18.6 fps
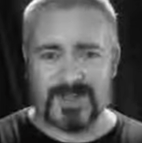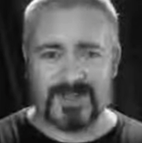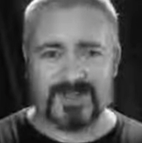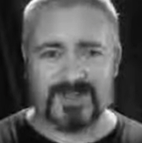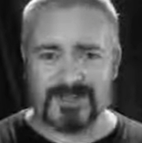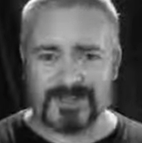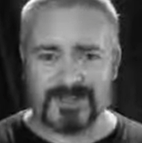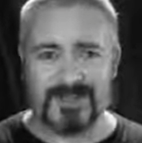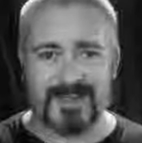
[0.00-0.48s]

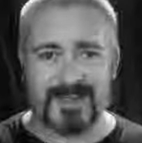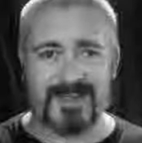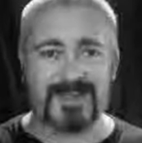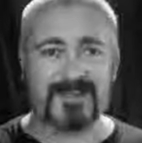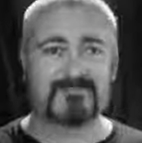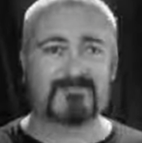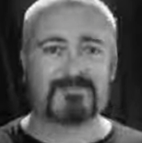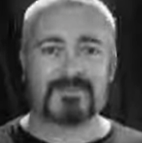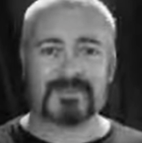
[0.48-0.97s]
okay?
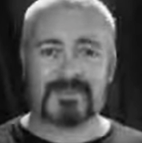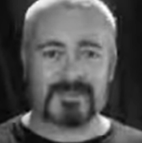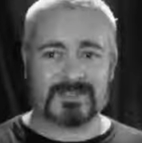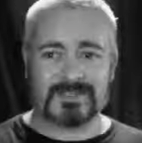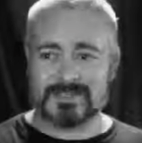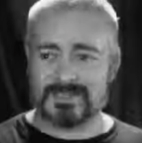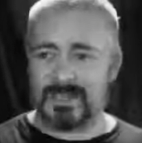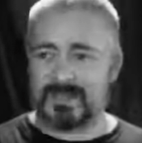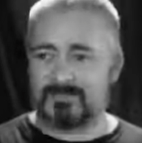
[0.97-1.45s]

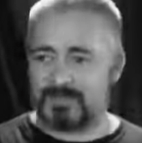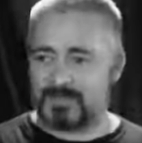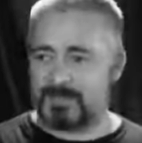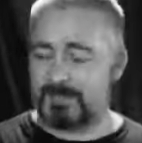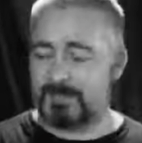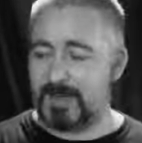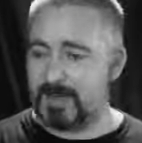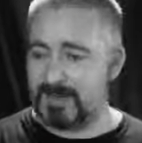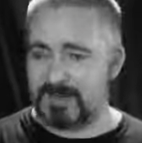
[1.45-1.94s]
It doesn't have to
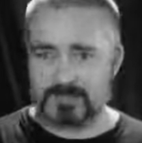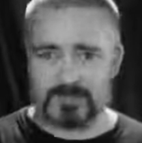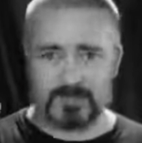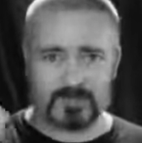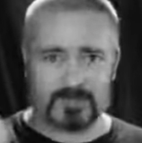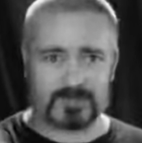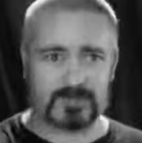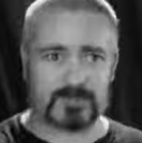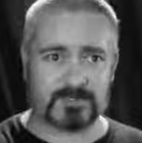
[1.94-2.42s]
come out a
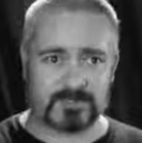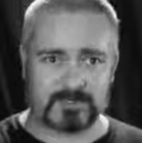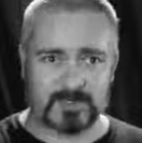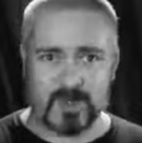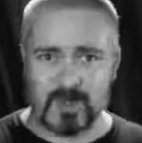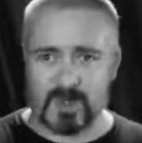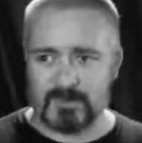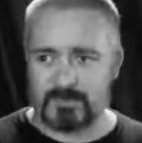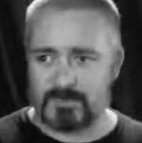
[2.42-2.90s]
certain
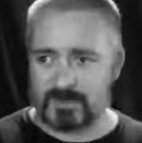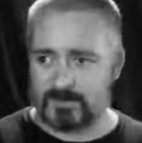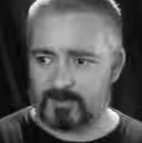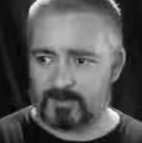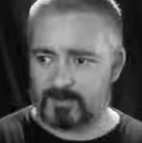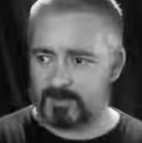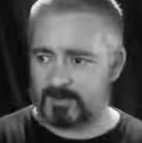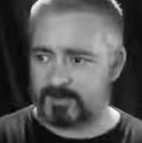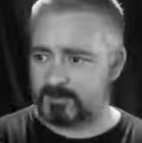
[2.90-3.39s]
time
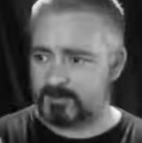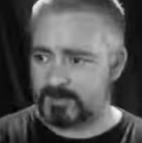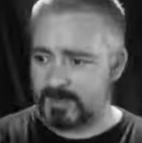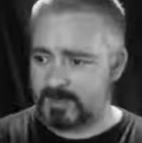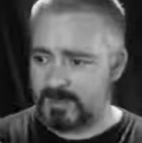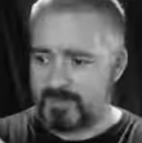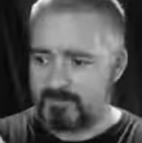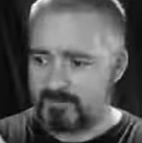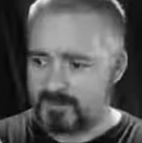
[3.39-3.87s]
or
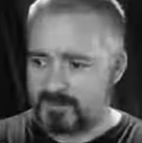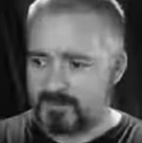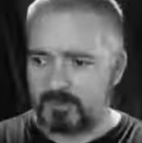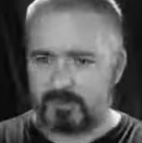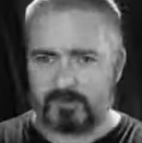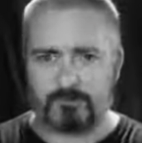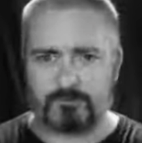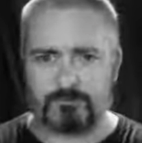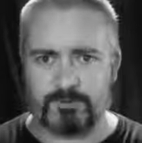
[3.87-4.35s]
have a
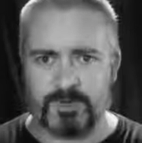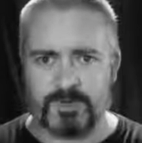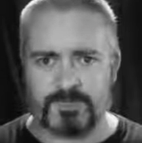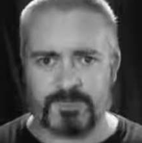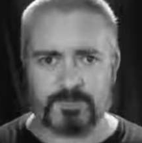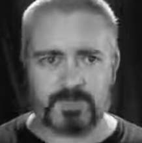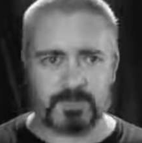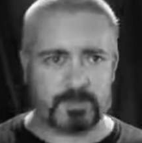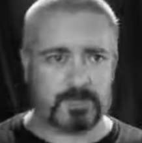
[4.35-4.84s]
certain
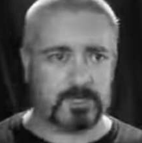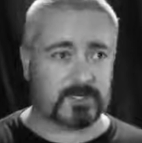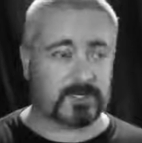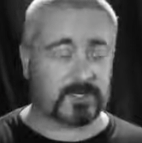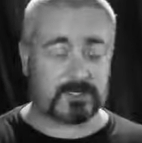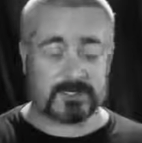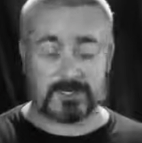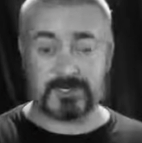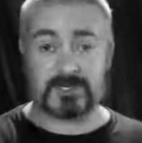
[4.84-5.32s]
feature to be
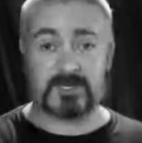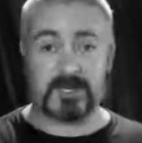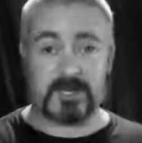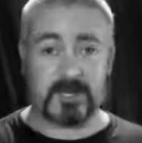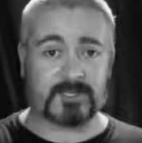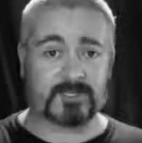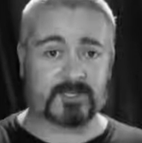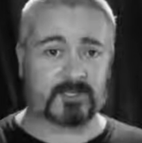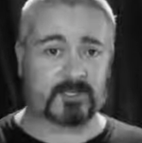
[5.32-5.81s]
considered
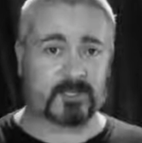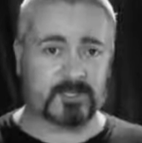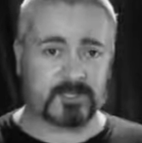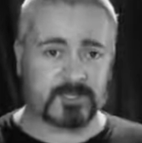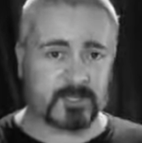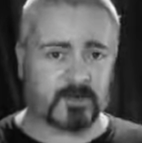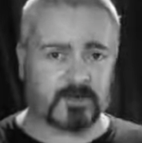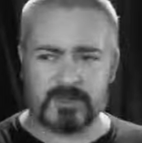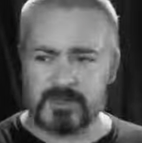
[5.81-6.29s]
an next gen
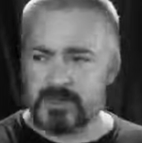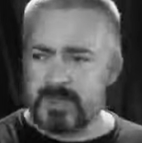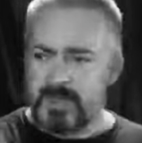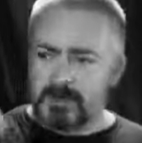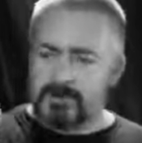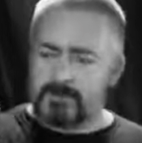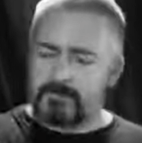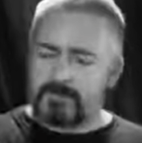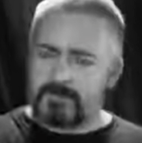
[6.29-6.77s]
console. And
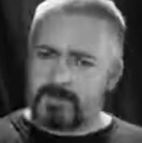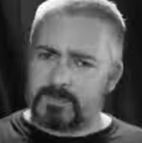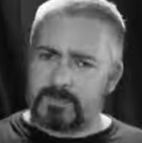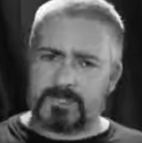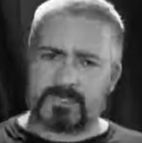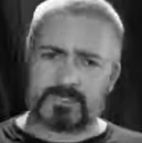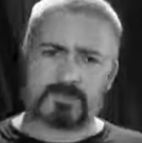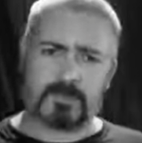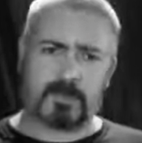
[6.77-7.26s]
the
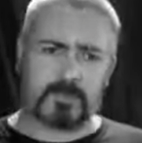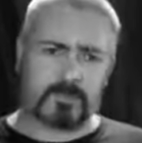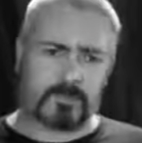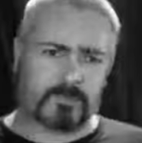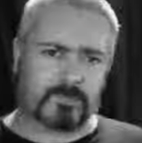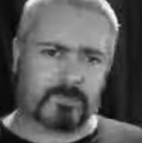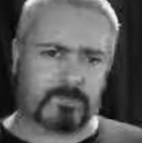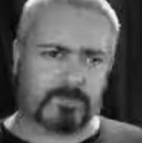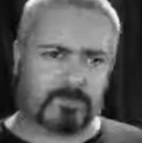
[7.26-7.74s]
biggest
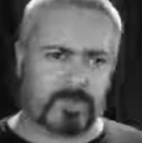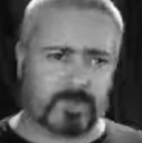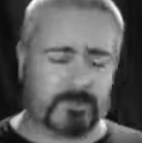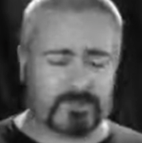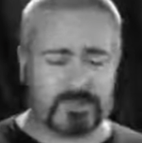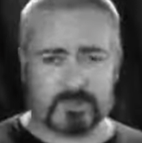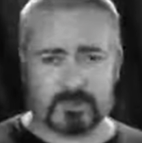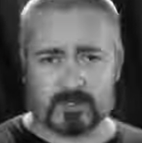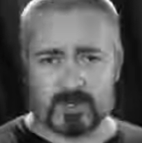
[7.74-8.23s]
problem that
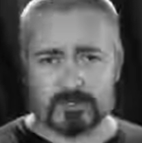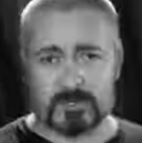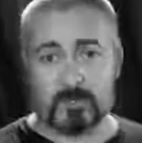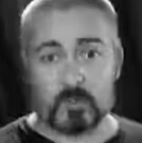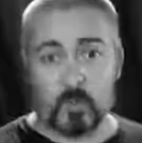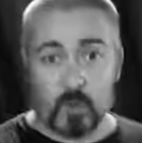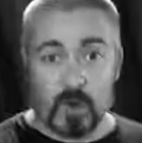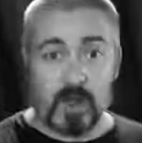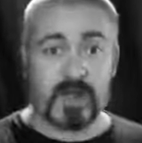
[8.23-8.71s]
I've seen a lot of
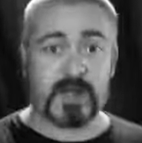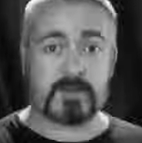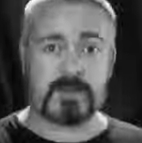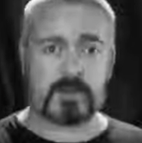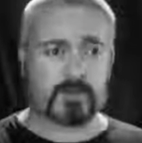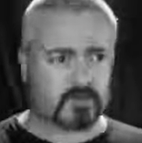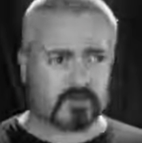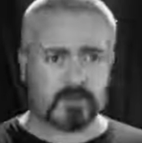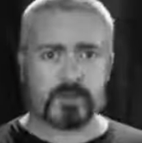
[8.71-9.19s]
people whine
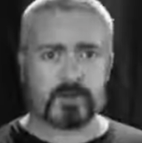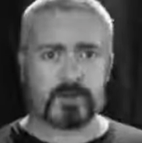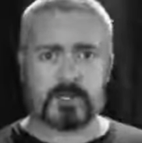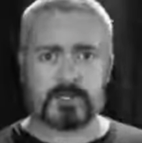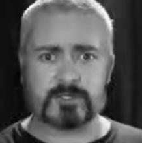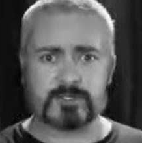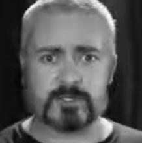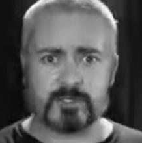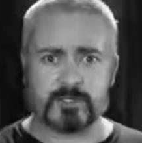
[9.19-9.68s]
about was not an
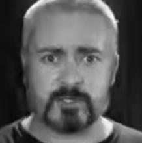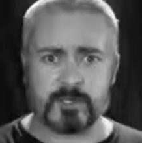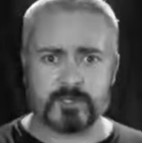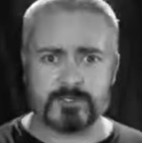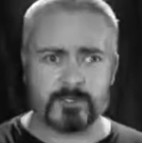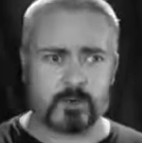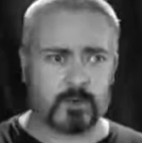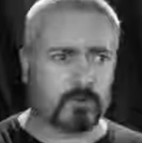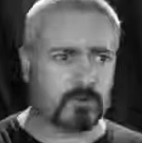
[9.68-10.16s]
next-gen
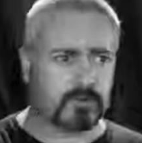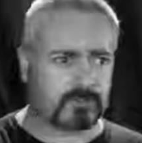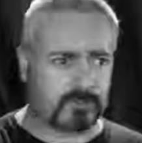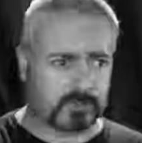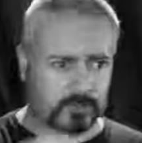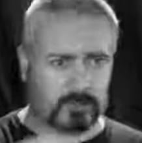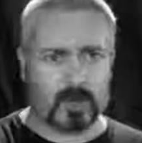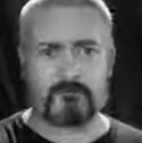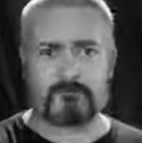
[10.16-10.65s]
console because
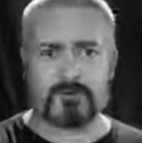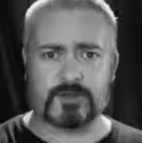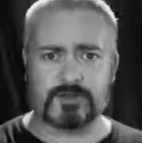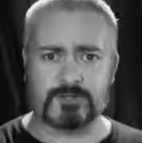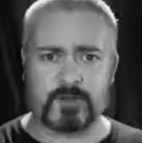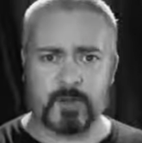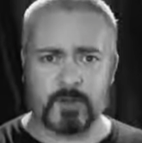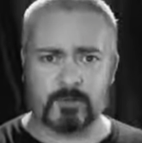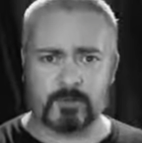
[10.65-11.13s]
the
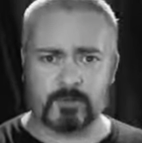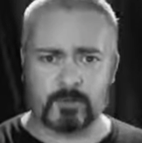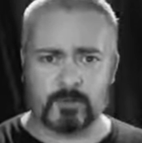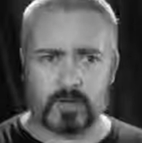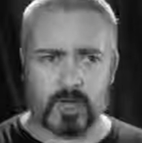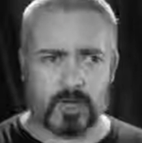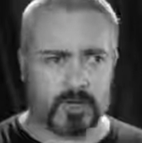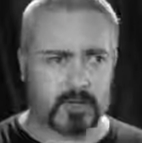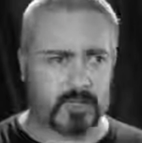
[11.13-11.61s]
graphics don't
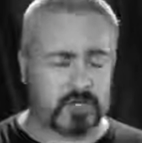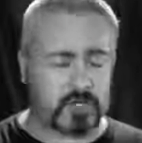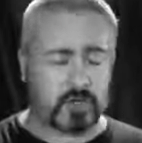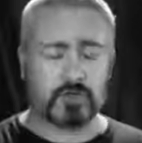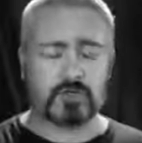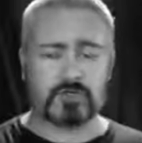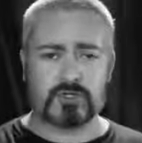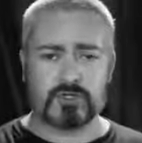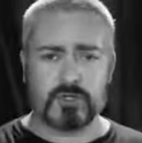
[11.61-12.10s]
look like a
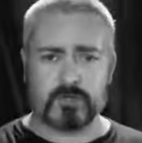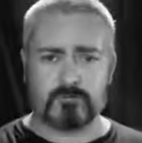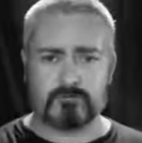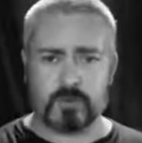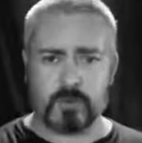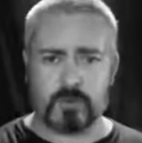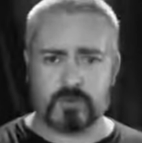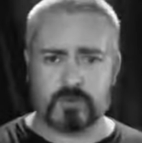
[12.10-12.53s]
huge leap